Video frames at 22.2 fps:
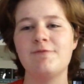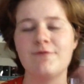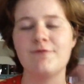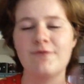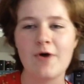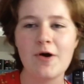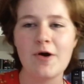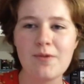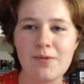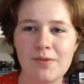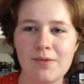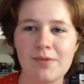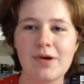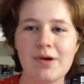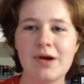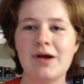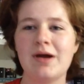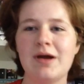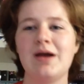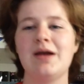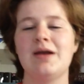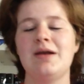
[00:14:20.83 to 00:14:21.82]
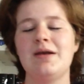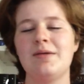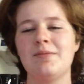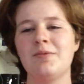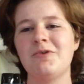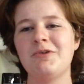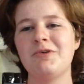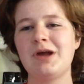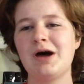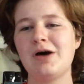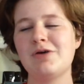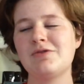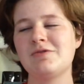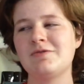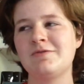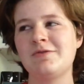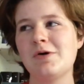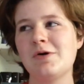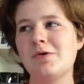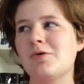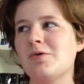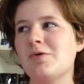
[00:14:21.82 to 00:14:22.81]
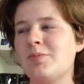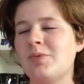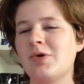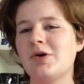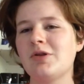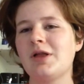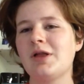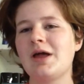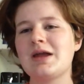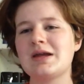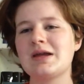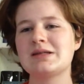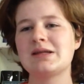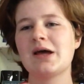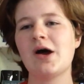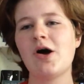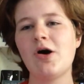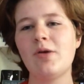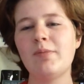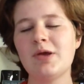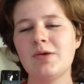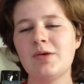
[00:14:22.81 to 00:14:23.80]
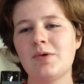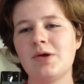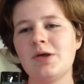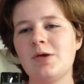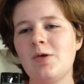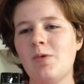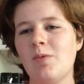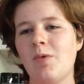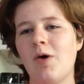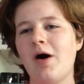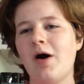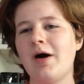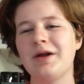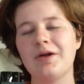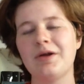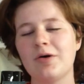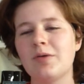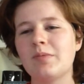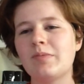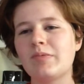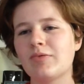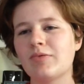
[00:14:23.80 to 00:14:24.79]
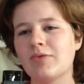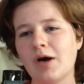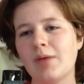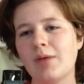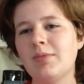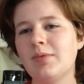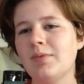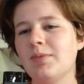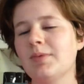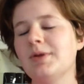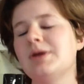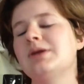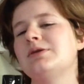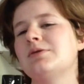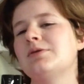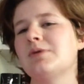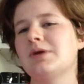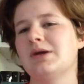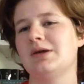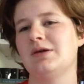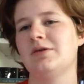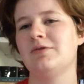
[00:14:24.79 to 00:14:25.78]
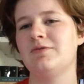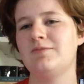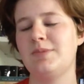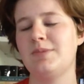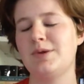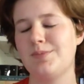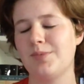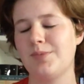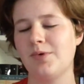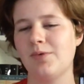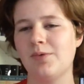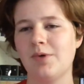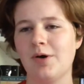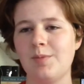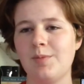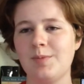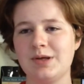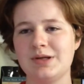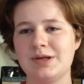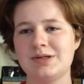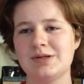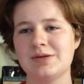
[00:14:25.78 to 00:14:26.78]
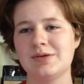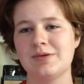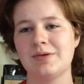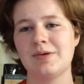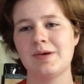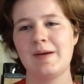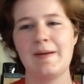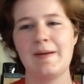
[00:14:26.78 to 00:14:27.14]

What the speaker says: Vote. Well, not vote, but like, tell me what you want, and I'll probably do it if people want me to.